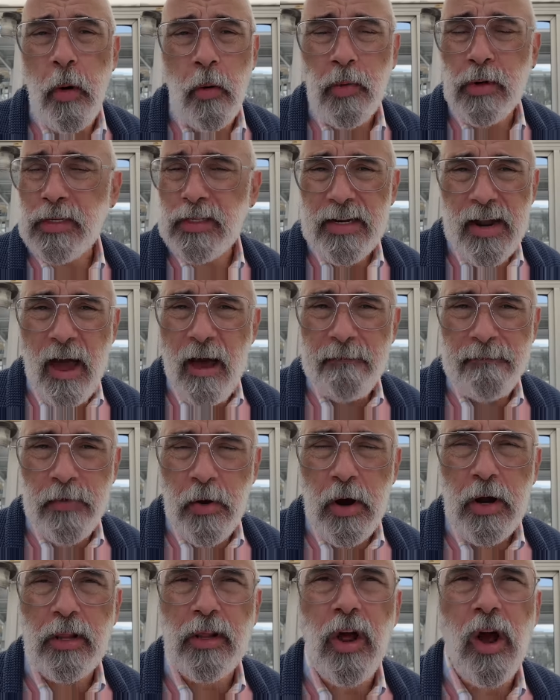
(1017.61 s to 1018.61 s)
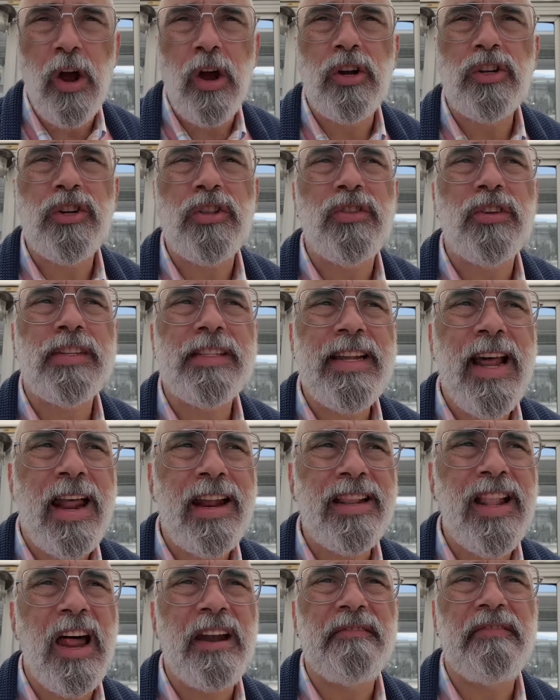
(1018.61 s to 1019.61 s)
It was not very large, and there's
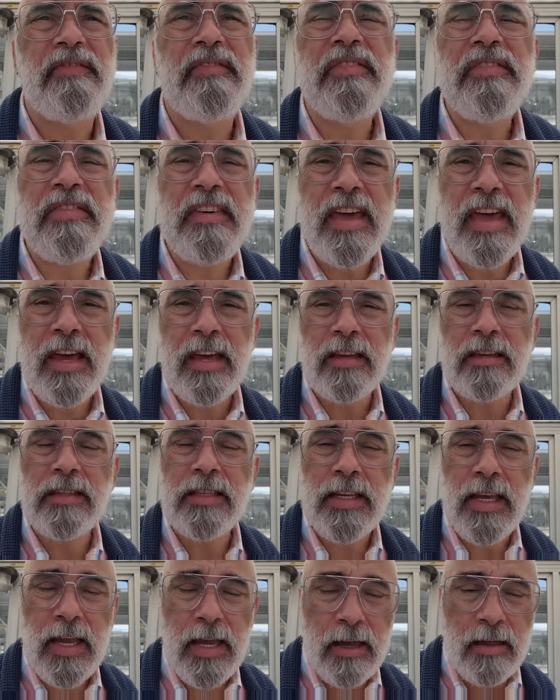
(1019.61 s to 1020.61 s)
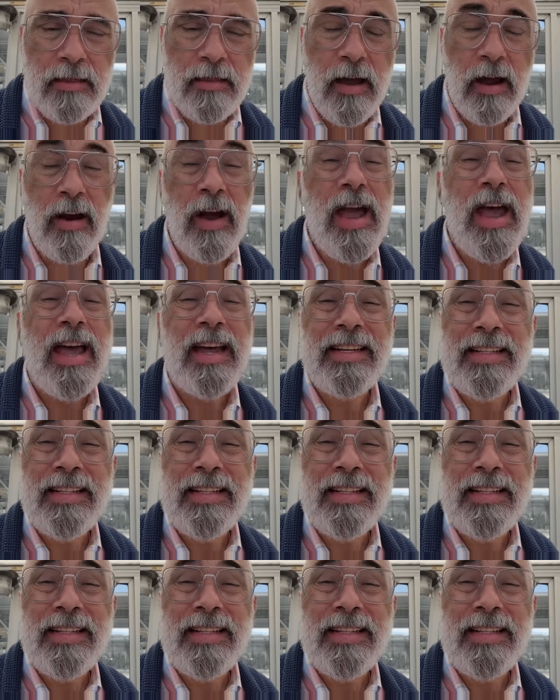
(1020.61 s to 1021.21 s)
not a lot of things in there.